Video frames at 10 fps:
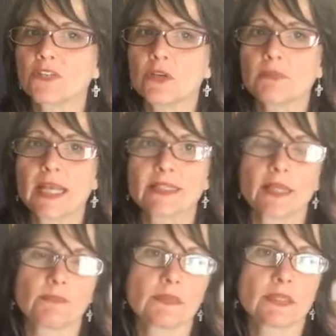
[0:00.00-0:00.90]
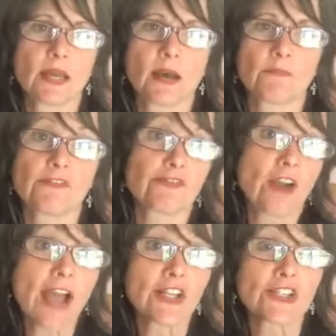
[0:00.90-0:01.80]
of them, get something
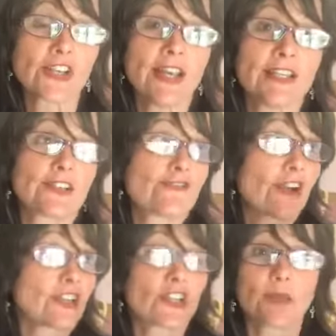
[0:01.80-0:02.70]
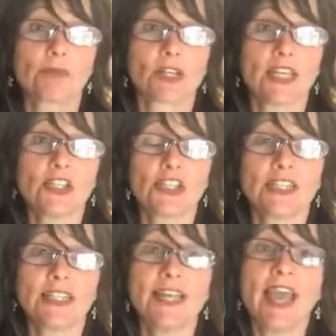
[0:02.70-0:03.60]
fresh to freshen up your
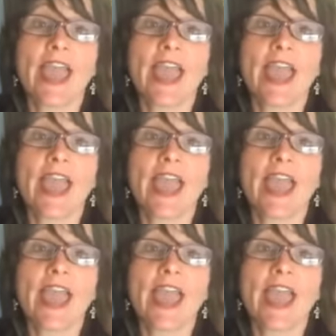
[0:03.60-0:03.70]
kitchen,